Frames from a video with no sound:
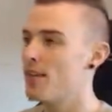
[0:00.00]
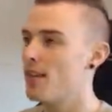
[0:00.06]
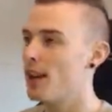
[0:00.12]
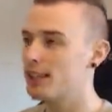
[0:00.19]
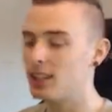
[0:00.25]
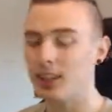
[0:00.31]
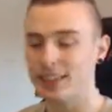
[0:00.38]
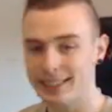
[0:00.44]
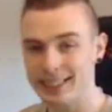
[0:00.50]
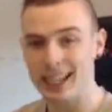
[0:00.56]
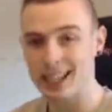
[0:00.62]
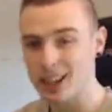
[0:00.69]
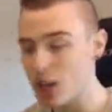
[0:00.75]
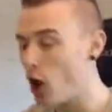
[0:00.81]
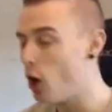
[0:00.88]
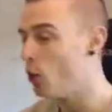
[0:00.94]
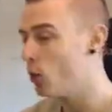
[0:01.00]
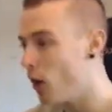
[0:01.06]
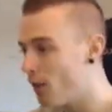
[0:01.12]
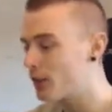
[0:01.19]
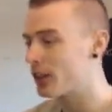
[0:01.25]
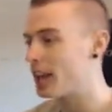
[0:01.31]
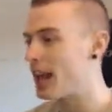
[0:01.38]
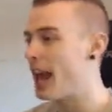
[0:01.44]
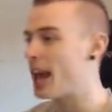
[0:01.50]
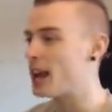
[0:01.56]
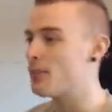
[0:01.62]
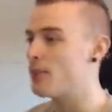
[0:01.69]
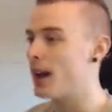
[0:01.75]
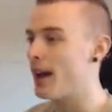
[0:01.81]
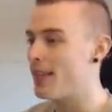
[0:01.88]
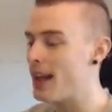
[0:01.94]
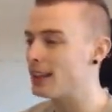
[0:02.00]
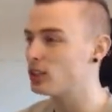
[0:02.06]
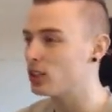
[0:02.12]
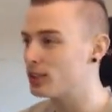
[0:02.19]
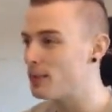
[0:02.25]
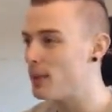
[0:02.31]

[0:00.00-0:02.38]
That's our sixth goal of the game, and that does